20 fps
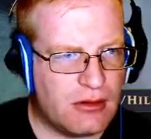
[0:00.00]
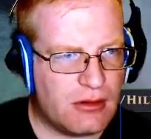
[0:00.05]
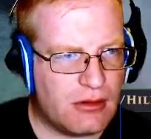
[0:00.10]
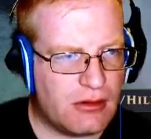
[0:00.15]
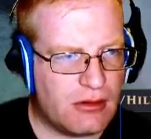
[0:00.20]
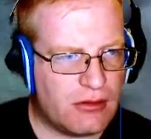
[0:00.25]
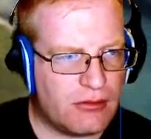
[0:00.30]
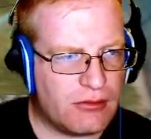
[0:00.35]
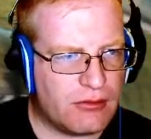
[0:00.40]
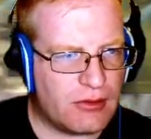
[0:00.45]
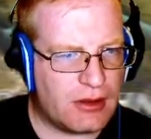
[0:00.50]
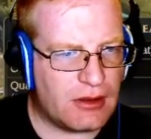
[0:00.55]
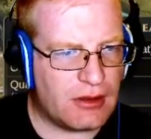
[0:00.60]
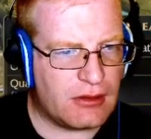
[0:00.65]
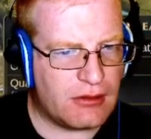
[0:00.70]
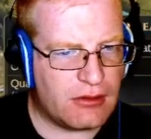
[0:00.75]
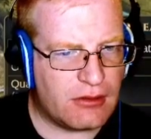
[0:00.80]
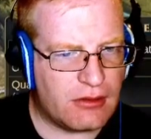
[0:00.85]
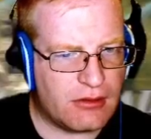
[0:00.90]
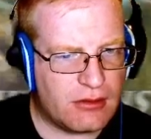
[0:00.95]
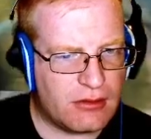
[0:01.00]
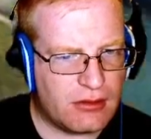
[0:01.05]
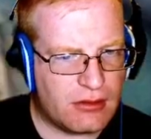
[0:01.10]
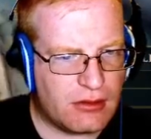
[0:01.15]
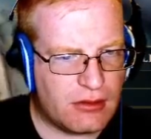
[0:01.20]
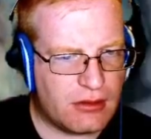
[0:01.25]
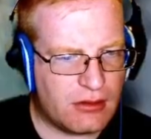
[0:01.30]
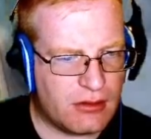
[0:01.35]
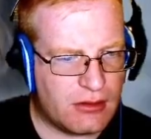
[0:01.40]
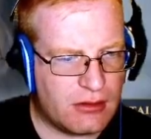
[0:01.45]
Alright.
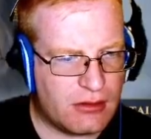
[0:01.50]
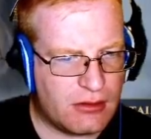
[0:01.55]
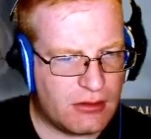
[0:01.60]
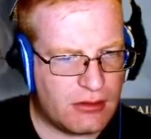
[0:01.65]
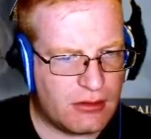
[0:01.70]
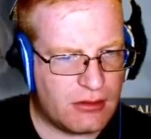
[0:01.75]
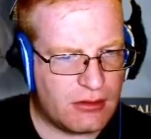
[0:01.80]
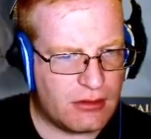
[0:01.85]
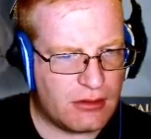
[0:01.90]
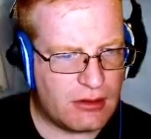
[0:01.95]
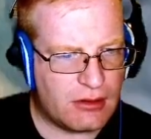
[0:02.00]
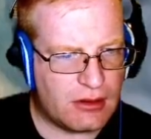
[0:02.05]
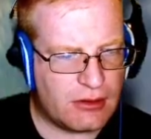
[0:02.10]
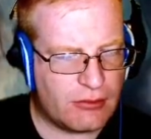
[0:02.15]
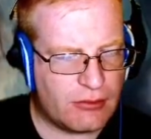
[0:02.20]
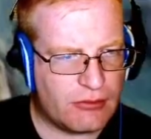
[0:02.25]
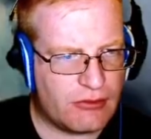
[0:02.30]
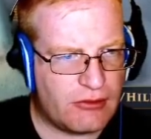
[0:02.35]
I don't